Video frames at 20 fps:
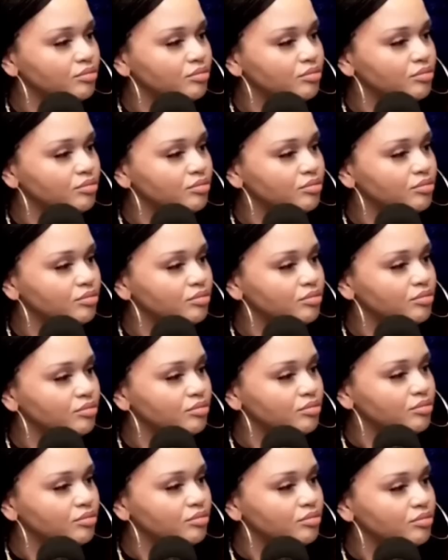
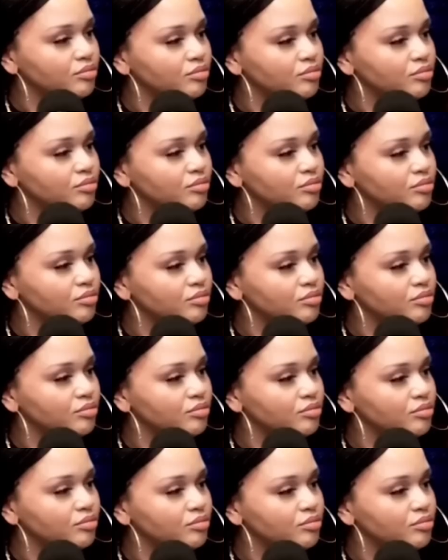
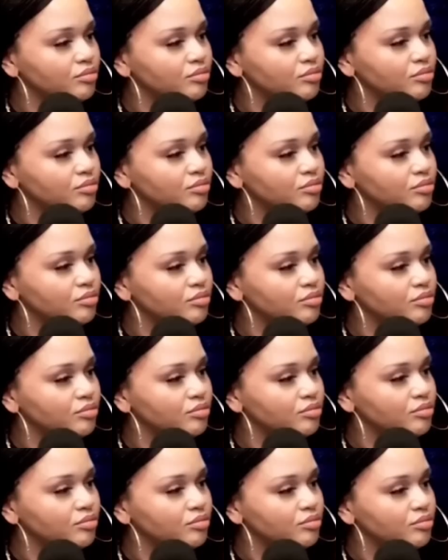
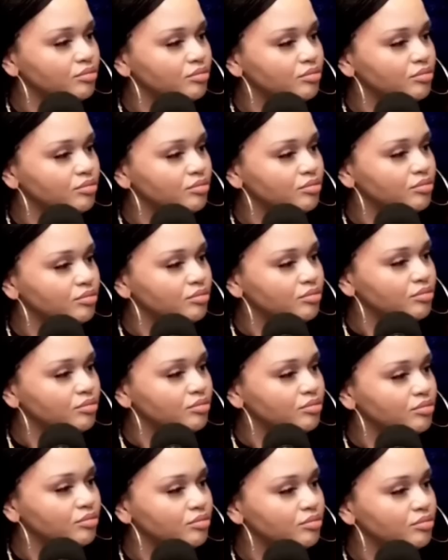
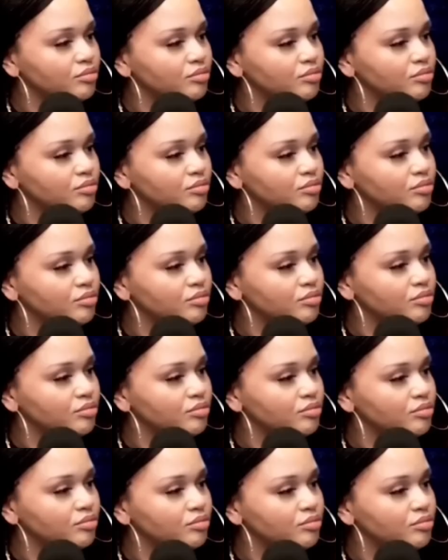
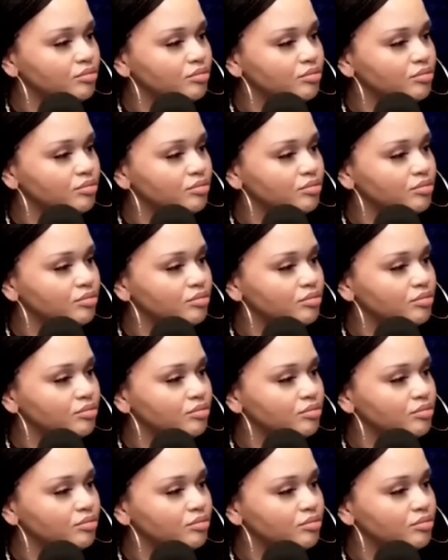
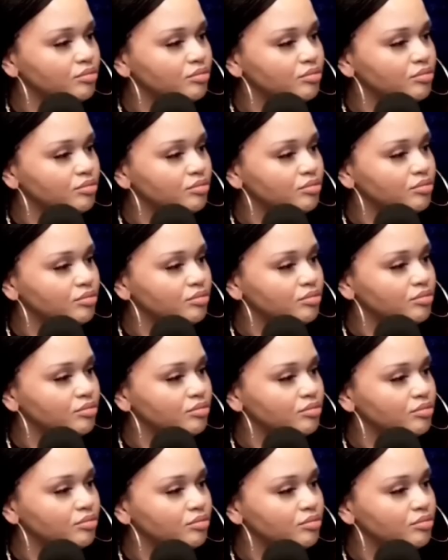(silent)